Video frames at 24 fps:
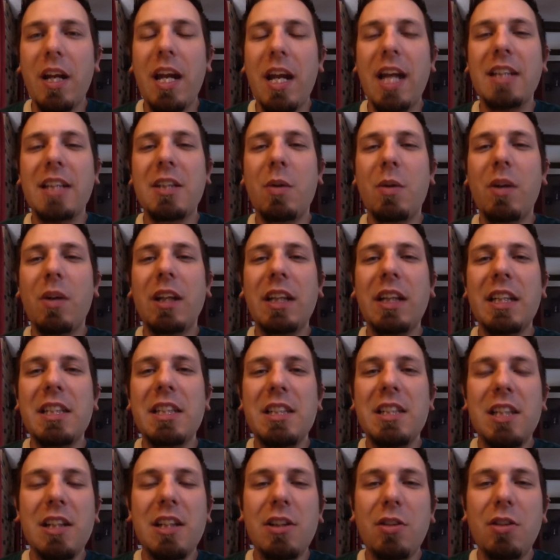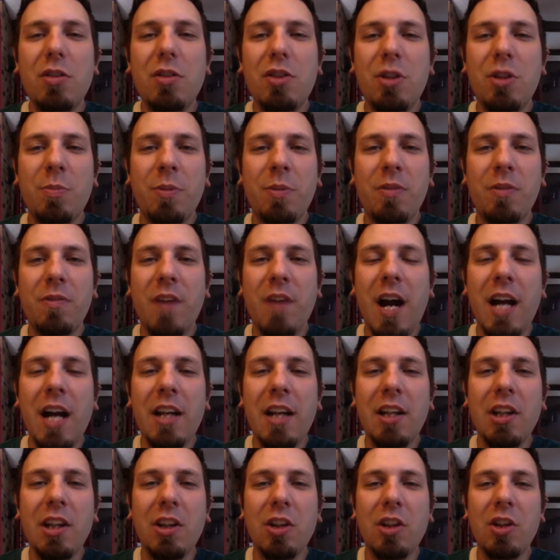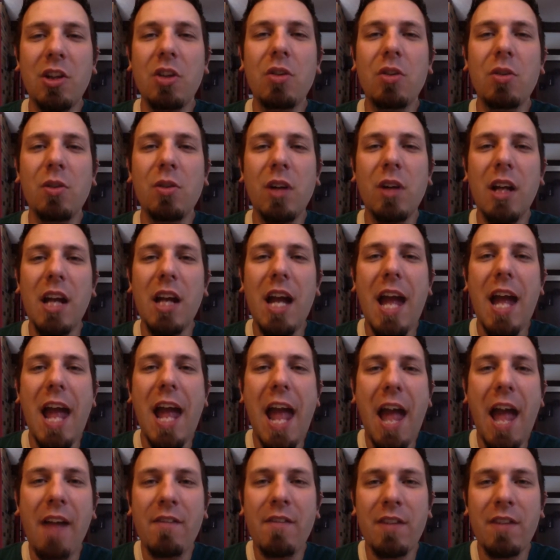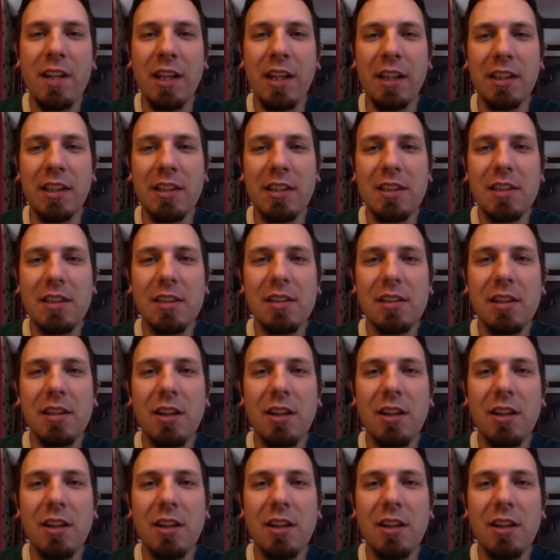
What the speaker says: is I want to continue to provide you evidence